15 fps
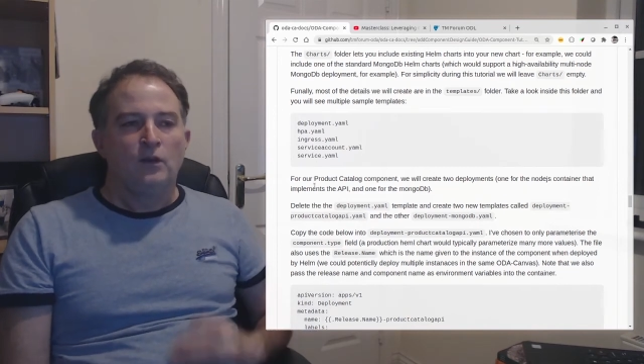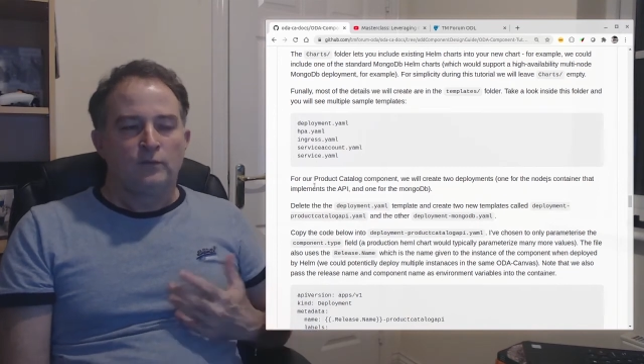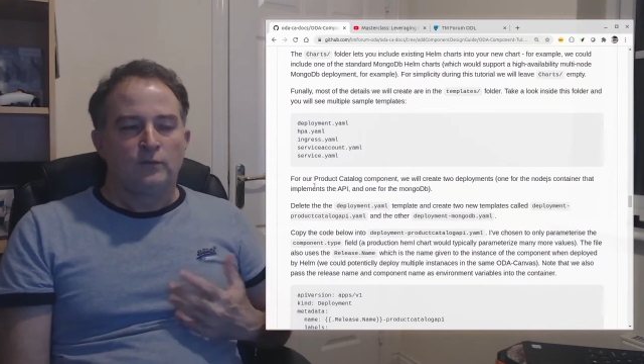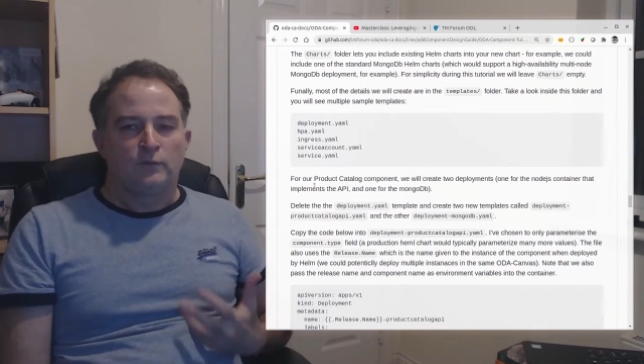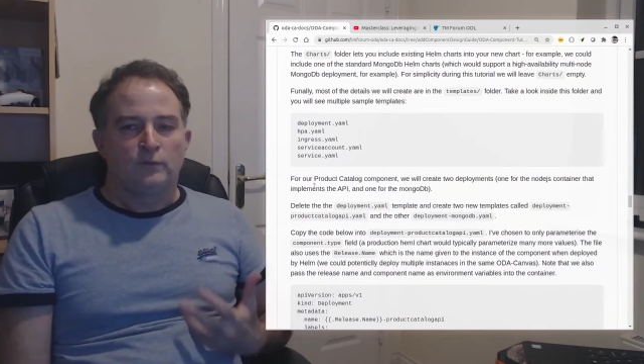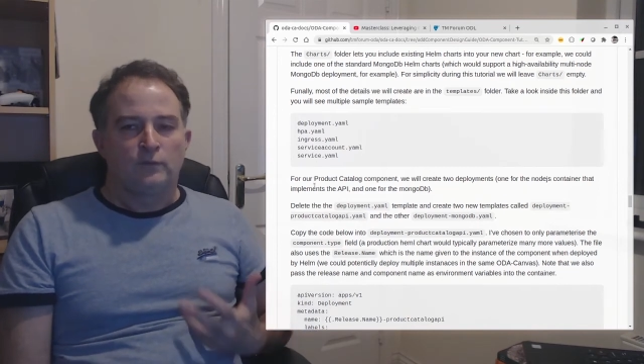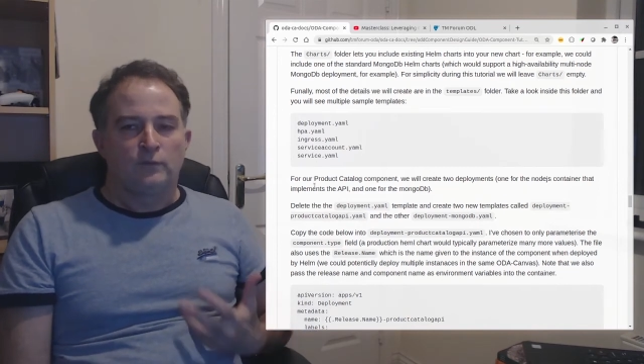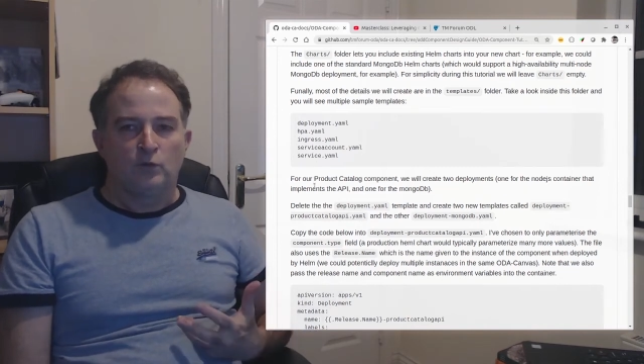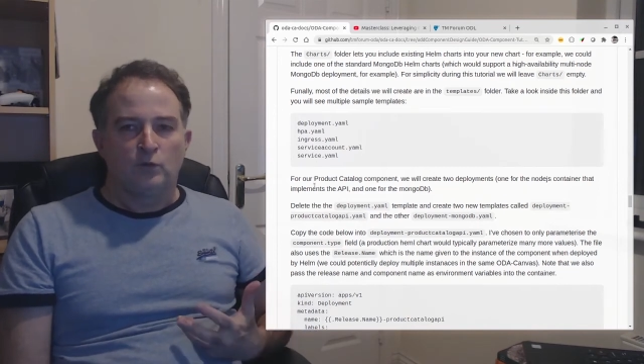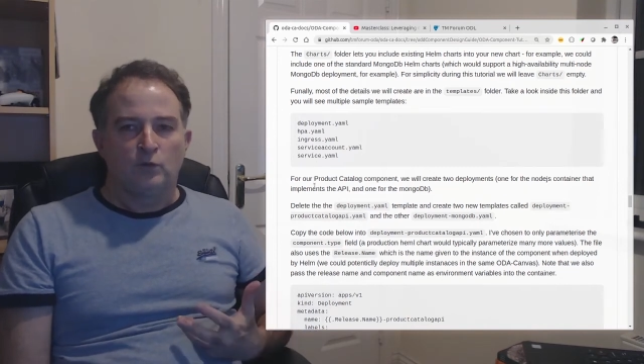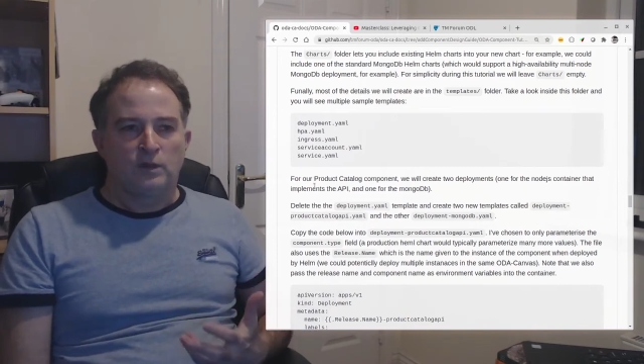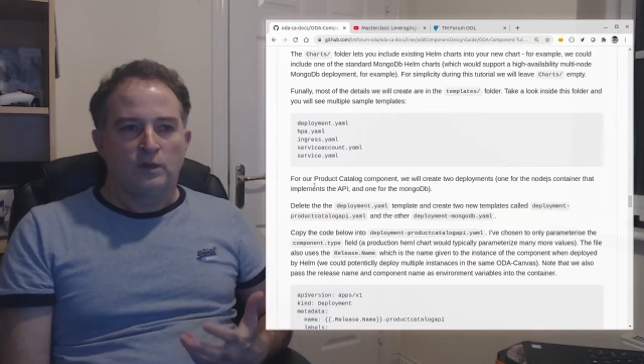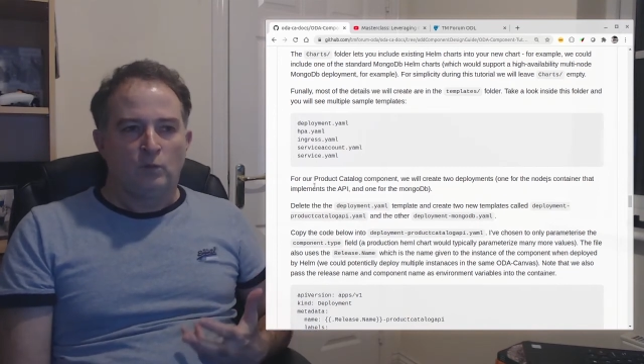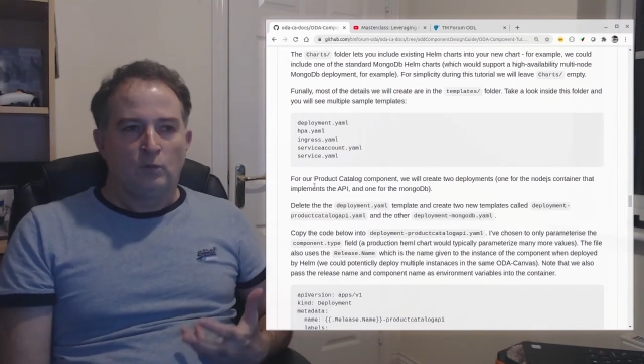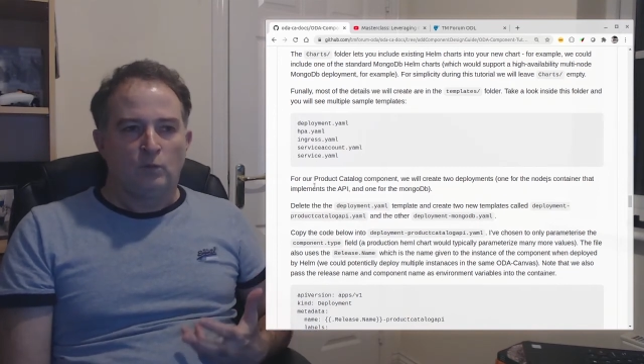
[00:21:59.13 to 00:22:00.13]
For
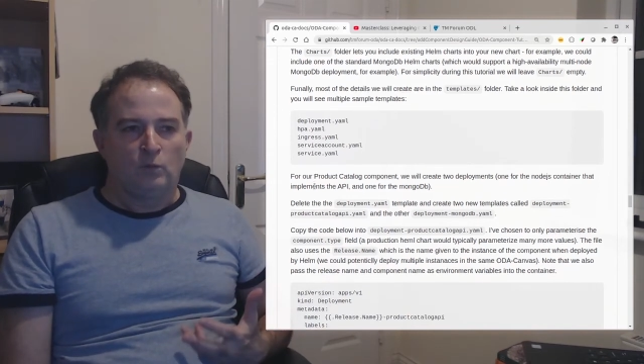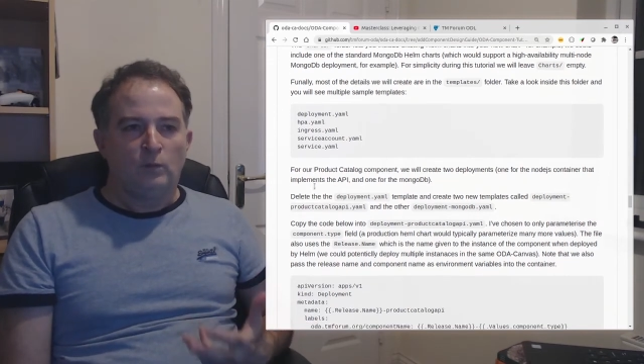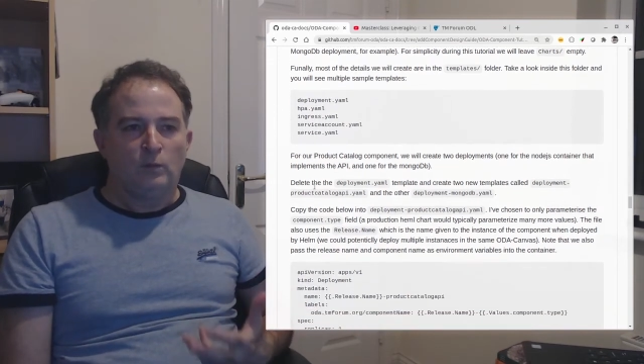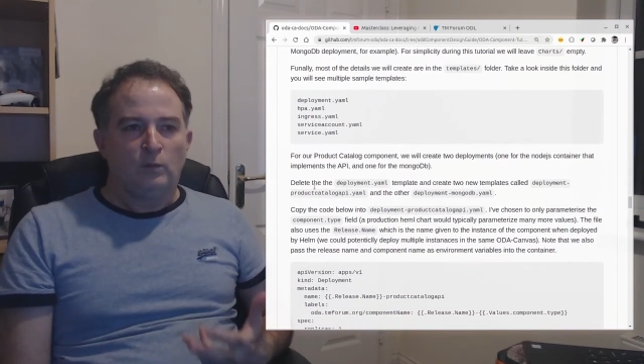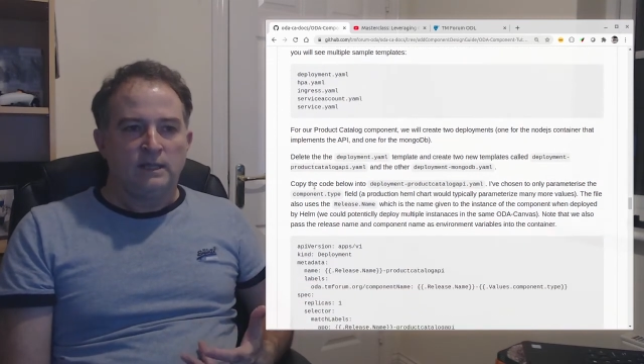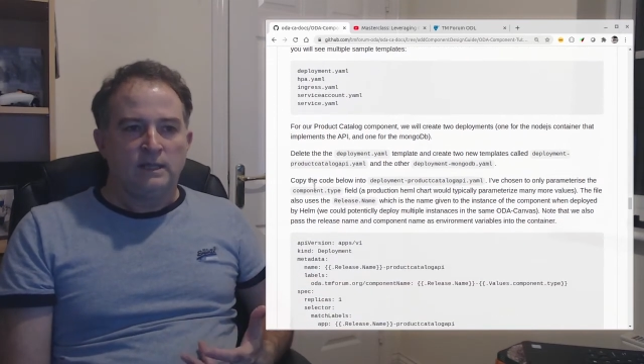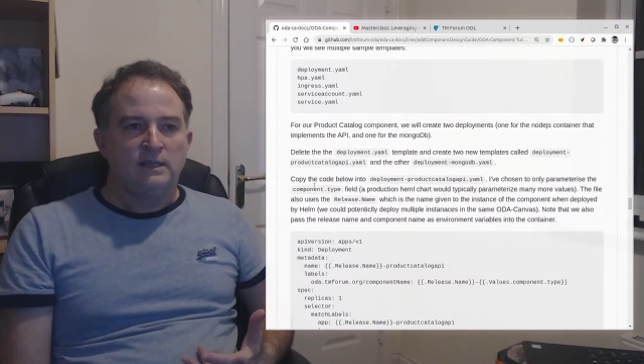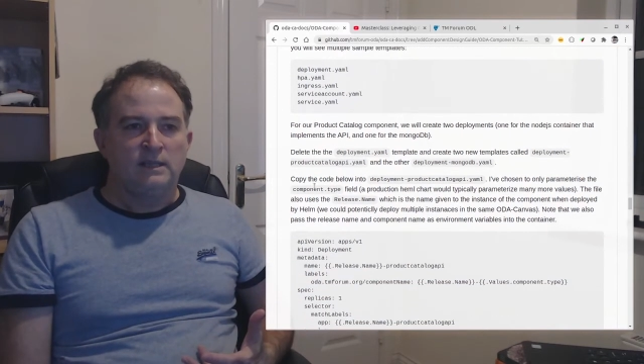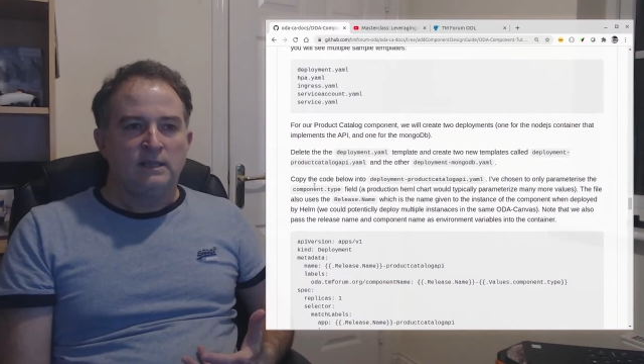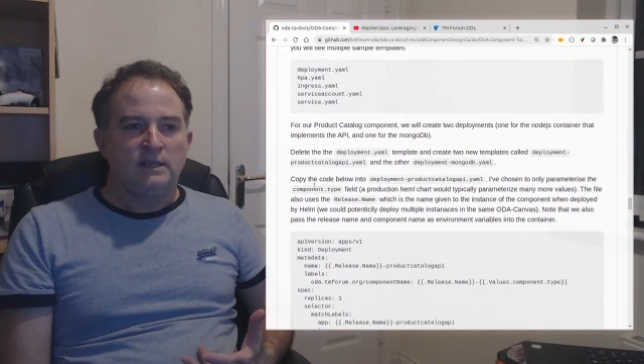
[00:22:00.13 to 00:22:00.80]
what we need,